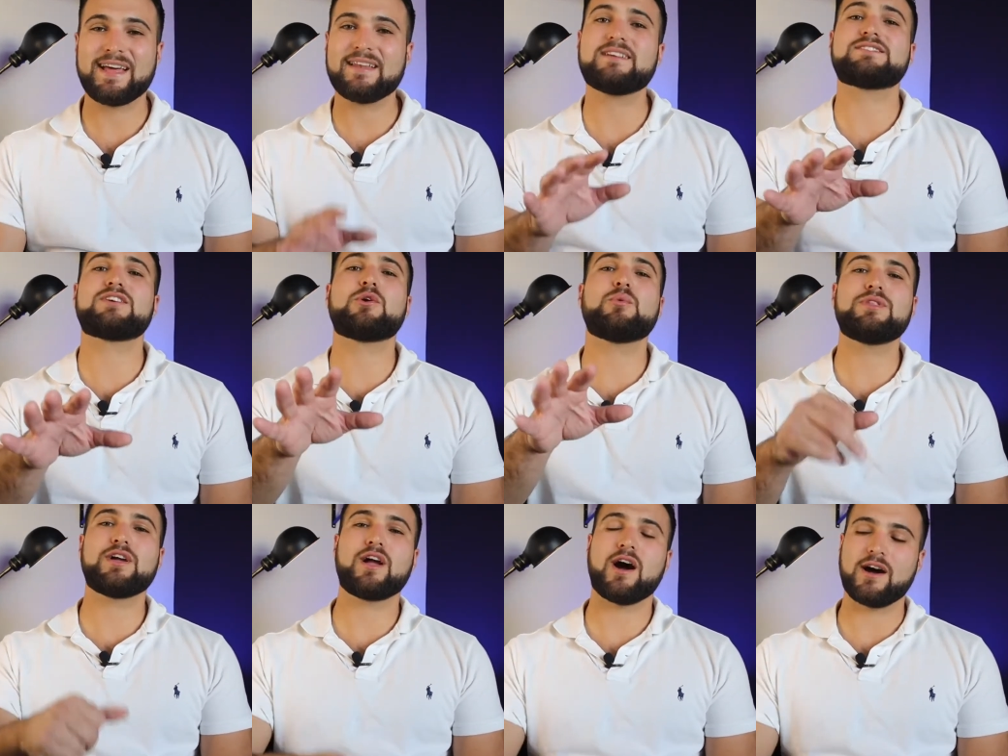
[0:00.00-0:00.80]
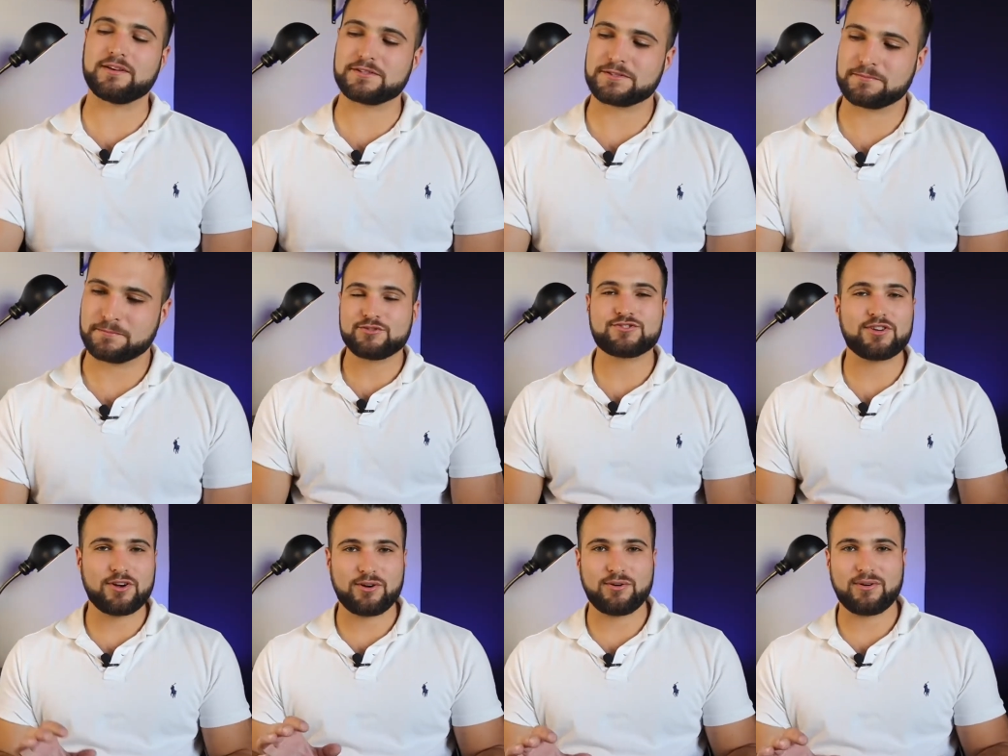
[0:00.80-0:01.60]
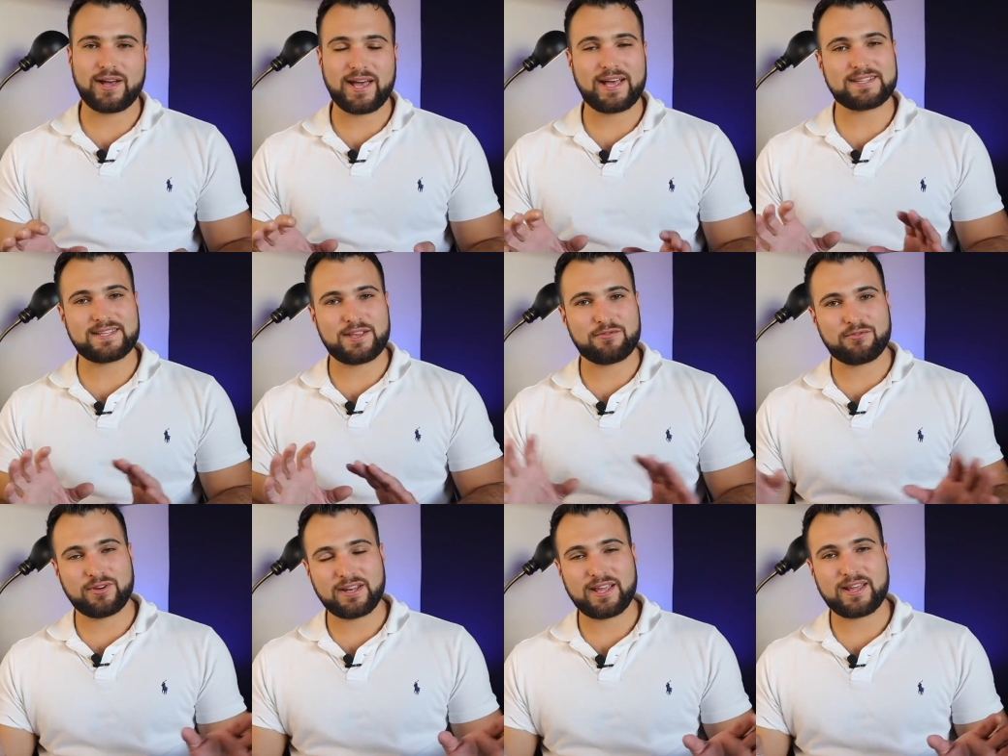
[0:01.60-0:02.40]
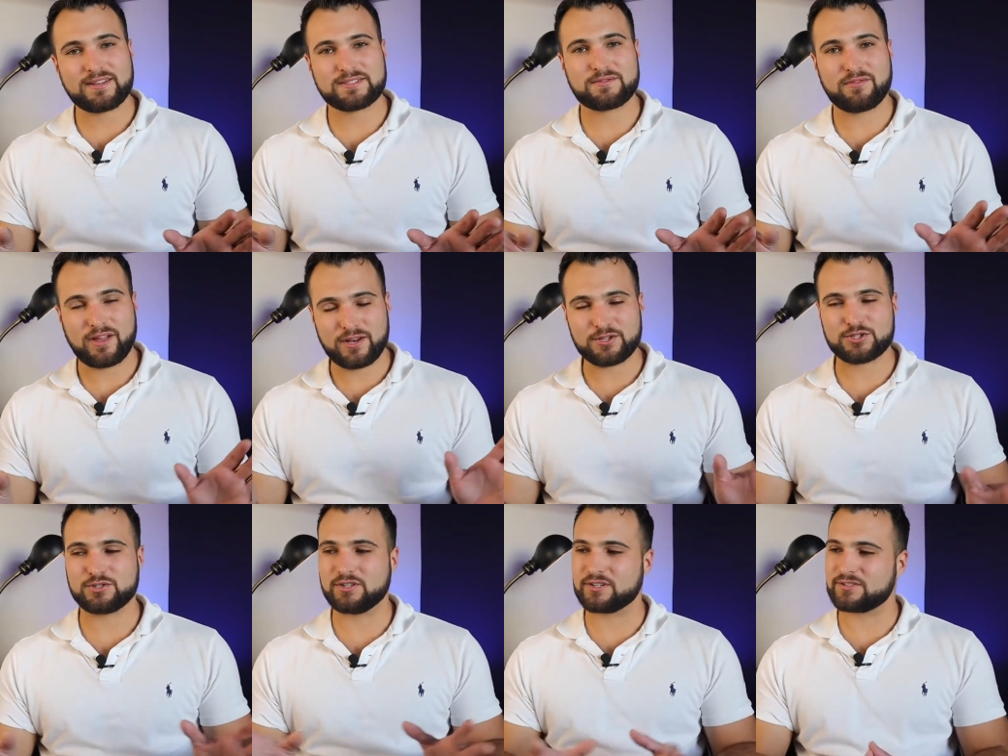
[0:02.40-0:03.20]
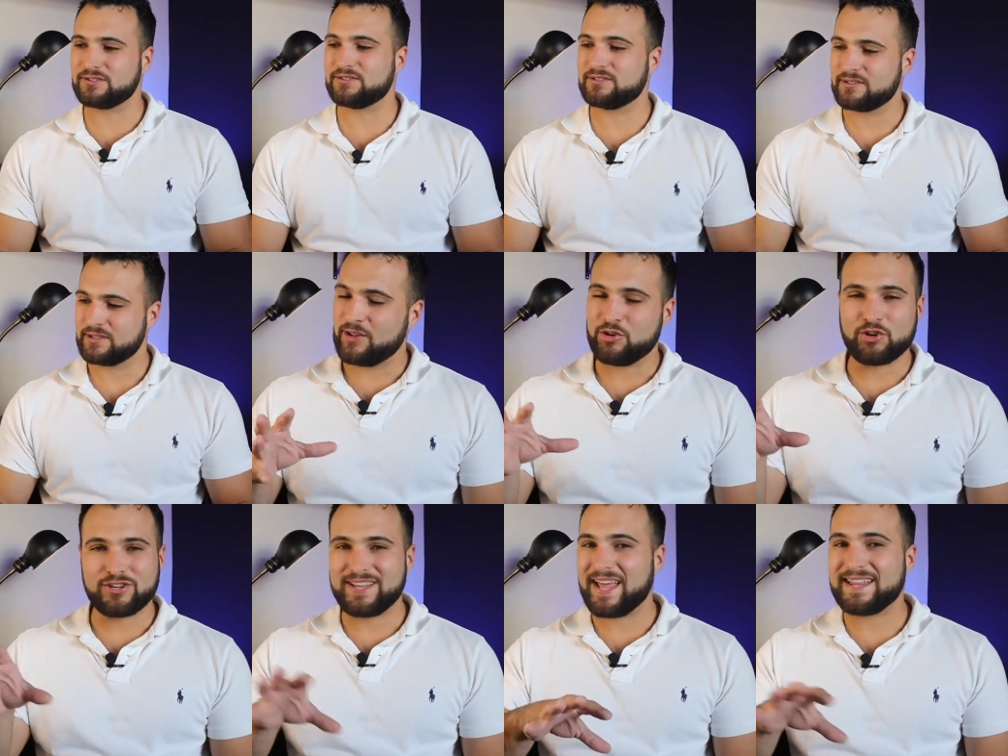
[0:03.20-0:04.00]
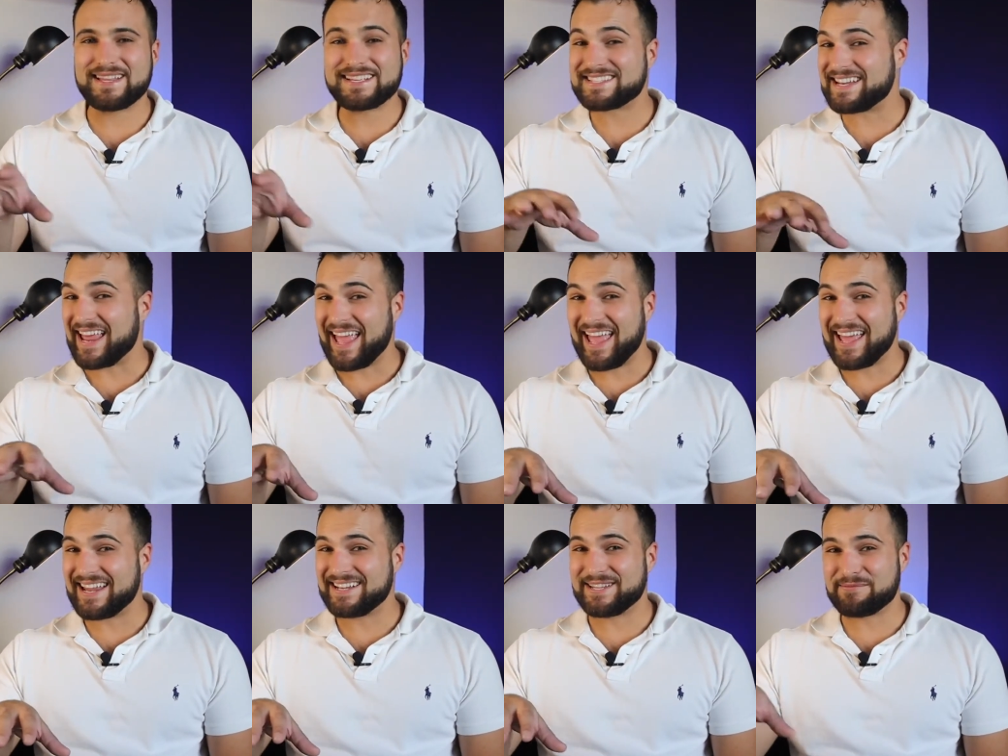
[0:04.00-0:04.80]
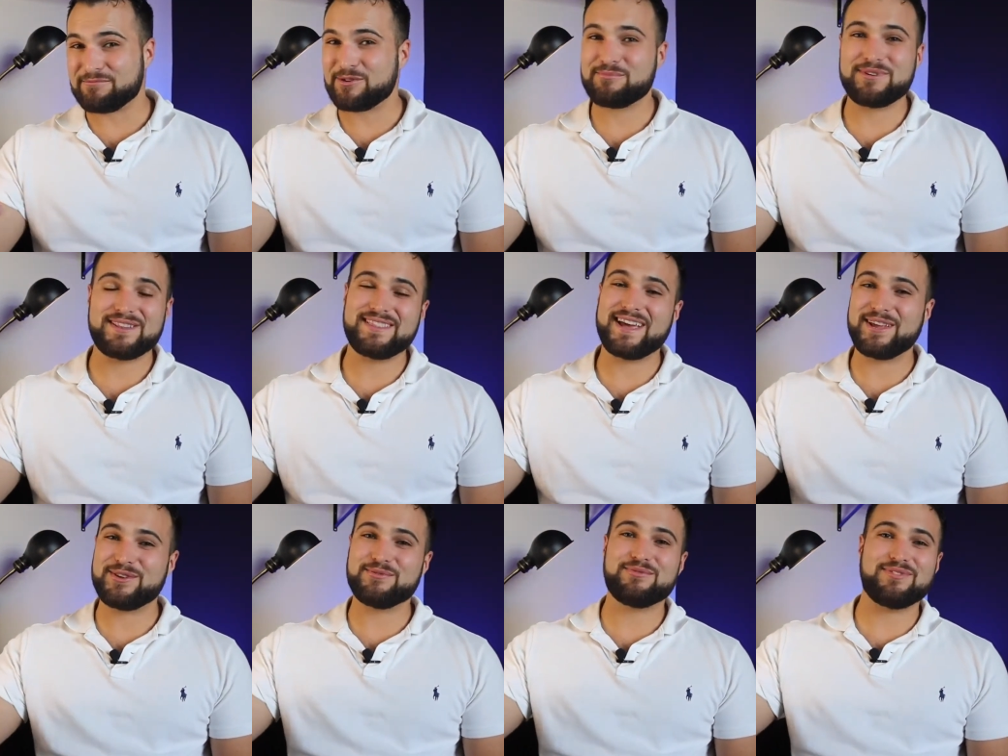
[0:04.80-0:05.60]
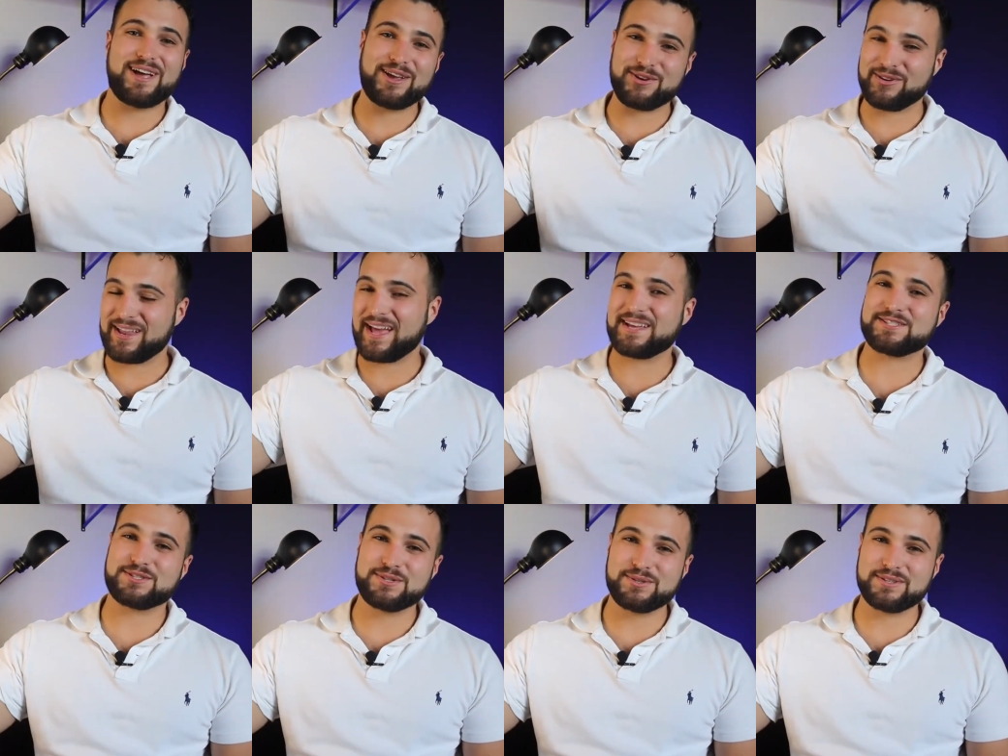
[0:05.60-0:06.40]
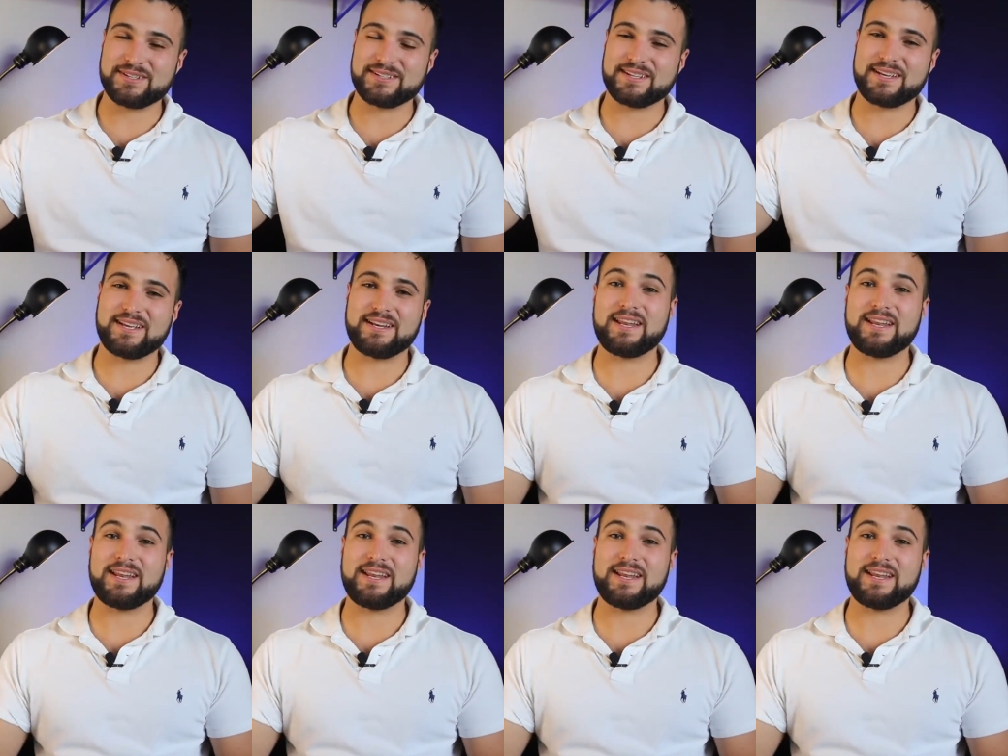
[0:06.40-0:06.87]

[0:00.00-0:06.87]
Let's start with the cons. So as a freelance flight instructor, your day doesn't end the moment that you fly your last student.